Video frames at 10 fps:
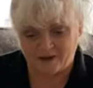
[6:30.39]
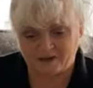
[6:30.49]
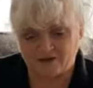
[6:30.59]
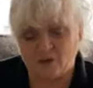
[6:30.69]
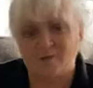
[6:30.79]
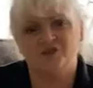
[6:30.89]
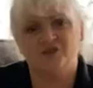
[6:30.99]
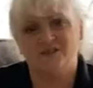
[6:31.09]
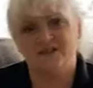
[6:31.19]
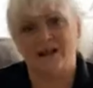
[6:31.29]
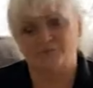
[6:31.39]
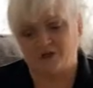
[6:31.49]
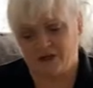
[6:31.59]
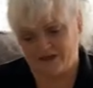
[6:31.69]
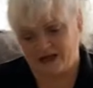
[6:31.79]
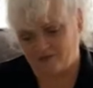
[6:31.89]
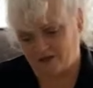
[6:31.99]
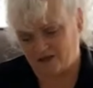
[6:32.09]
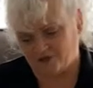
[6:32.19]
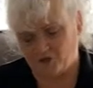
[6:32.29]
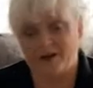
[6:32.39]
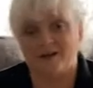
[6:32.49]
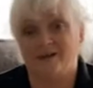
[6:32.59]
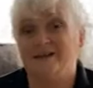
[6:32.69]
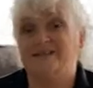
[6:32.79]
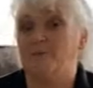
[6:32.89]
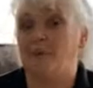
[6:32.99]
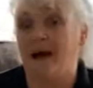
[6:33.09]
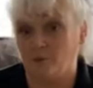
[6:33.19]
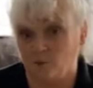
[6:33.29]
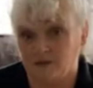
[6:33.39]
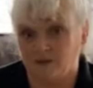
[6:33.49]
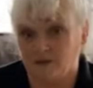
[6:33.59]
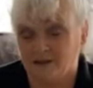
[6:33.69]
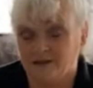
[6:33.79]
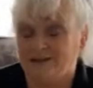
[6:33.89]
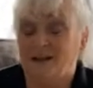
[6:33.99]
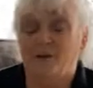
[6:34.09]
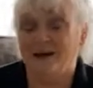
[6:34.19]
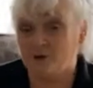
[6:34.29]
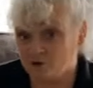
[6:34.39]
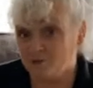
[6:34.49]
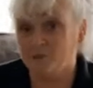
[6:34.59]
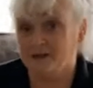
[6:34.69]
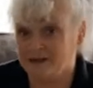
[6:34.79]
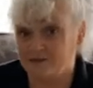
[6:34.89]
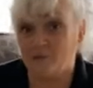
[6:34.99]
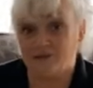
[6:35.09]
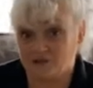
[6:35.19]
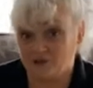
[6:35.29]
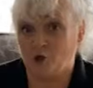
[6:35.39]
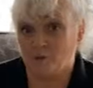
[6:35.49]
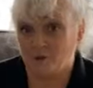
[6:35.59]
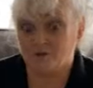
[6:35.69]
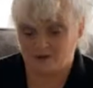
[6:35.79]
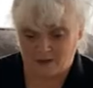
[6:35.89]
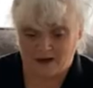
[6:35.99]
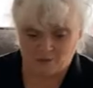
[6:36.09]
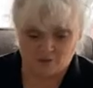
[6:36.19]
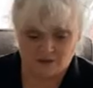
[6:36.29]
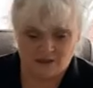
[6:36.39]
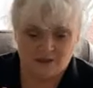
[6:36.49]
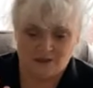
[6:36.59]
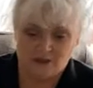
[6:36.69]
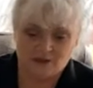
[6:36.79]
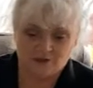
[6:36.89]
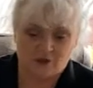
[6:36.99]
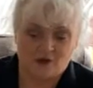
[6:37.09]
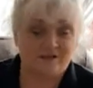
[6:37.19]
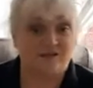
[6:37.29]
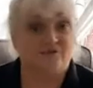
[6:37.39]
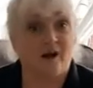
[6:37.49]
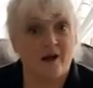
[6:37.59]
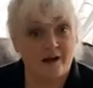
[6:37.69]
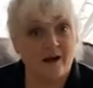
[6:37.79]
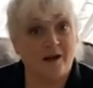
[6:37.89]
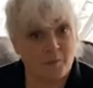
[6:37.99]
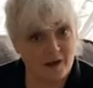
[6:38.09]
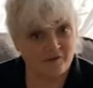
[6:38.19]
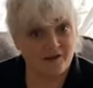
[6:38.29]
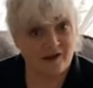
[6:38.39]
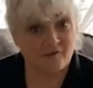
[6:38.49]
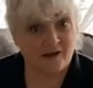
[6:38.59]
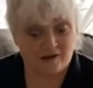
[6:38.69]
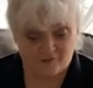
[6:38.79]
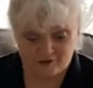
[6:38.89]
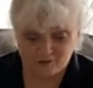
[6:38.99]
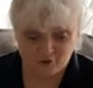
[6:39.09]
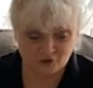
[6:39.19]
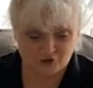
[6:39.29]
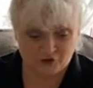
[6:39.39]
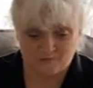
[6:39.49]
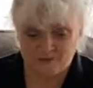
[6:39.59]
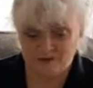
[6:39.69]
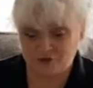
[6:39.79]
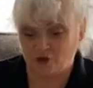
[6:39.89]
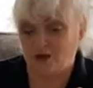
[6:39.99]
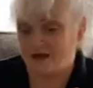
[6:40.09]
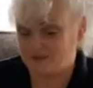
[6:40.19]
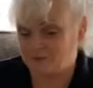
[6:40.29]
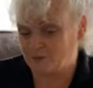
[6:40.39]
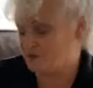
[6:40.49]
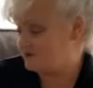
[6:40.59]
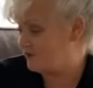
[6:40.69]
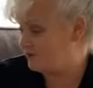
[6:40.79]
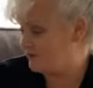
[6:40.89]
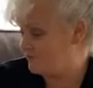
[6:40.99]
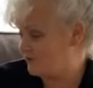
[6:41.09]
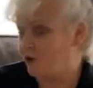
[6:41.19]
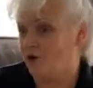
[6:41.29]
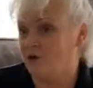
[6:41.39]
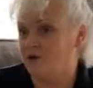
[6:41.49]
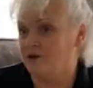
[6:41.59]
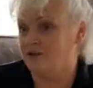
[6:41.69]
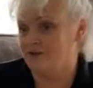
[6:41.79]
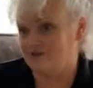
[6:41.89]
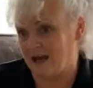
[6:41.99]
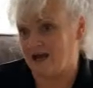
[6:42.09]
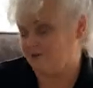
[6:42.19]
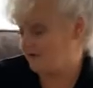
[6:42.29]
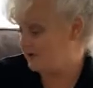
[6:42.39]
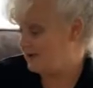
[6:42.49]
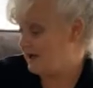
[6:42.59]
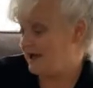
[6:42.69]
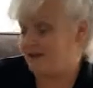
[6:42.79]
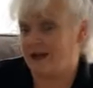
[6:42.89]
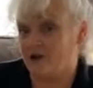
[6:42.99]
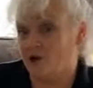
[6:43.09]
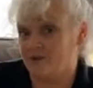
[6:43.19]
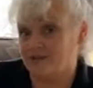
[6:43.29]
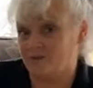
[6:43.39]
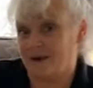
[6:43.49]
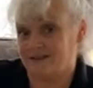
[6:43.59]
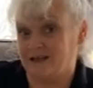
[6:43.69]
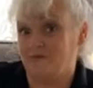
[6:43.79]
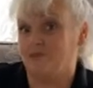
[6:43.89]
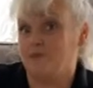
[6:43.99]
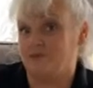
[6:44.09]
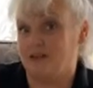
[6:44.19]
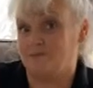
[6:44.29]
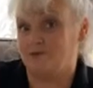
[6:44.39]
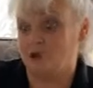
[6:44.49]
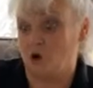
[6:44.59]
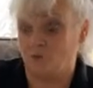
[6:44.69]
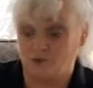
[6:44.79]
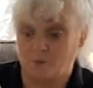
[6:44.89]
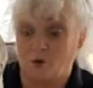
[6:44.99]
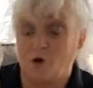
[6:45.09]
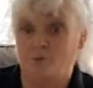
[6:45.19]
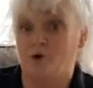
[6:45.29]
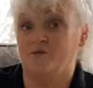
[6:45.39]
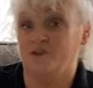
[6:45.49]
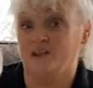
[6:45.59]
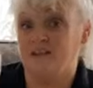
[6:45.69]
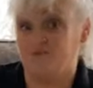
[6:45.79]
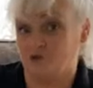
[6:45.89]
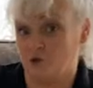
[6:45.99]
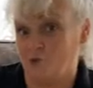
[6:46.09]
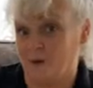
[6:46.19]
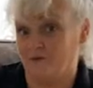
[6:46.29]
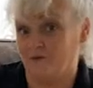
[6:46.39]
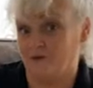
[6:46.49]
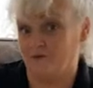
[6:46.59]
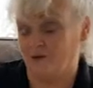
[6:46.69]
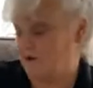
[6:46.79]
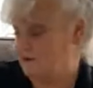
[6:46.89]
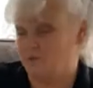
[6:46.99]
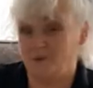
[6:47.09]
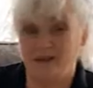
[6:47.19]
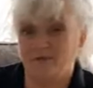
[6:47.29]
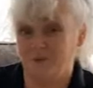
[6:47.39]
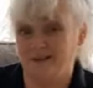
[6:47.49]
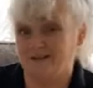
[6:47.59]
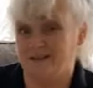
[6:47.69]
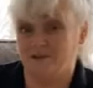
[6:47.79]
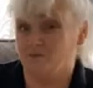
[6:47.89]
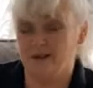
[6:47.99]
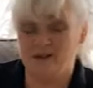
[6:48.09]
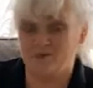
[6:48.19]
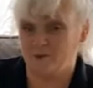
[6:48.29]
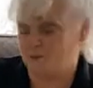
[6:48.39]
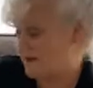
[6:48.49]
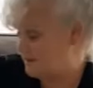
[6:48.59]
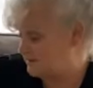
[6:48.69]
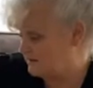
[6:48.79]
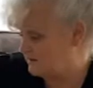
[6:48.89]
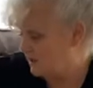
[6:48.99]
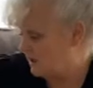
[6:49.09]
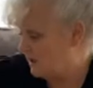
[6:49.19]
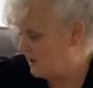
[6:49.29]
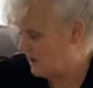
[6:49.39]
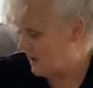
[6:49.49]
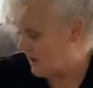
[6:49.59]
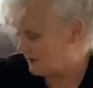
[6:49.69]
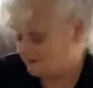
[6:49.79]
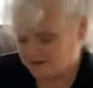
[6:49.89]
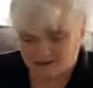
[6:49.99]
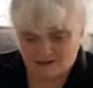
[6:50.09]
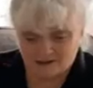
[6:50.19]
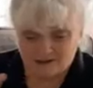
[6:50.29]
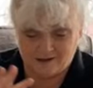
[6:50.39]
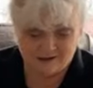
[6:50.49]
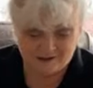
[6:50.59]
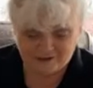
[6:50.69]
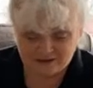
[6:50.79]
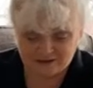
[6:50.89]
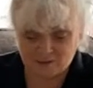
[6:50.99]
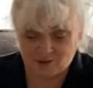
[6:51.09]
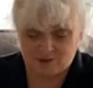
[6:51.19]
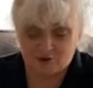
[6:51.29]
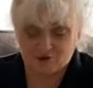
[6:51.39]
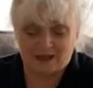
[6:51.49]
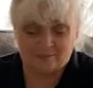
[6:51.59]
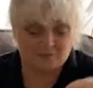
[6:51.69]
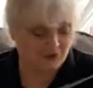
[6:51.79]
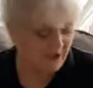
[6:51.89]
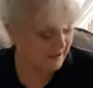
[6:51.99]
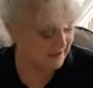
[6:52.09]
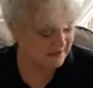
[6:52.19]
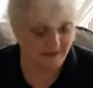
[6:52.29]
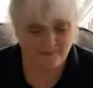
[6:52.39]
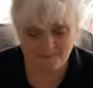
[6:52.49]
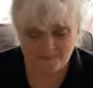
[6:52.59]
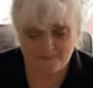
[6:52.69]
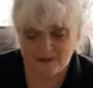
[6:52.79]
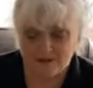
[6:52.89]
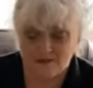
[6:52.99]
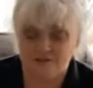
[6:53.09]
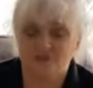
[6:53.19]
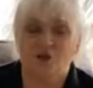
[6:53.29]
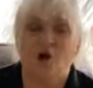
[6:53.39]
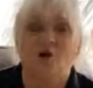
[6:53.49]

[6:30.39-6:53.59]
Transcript: said, oh, how much is this lampshade, Kerry? And she went, it's £1. Now, I couldn't believe it when she told me it was £1. So I says, right, I'll be having that, thank you very much. So I actually put this on the floor at the side of her, and I got this basket from the same shop, so I bought both of these for £2.50. Unbelievable, isn't it? Unbelievable prices. And this is one of those lampshades that's got